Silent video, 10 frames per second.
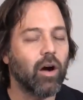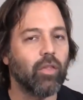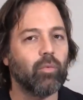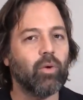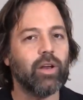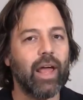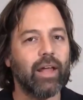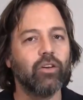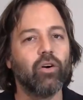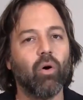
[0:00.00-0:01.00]
on the one
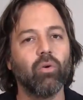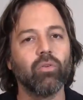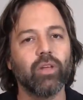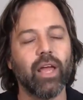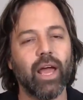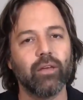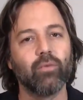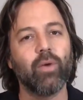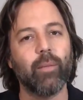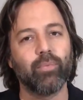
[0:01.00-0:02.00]
hand, gold
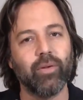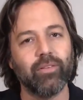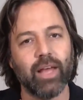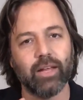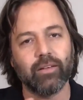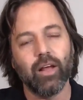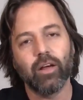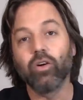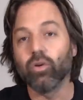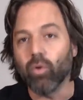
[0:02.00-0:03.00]
can represent
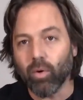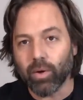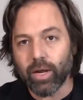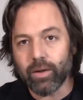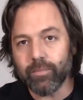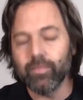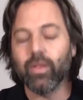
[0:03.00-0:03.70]
glory,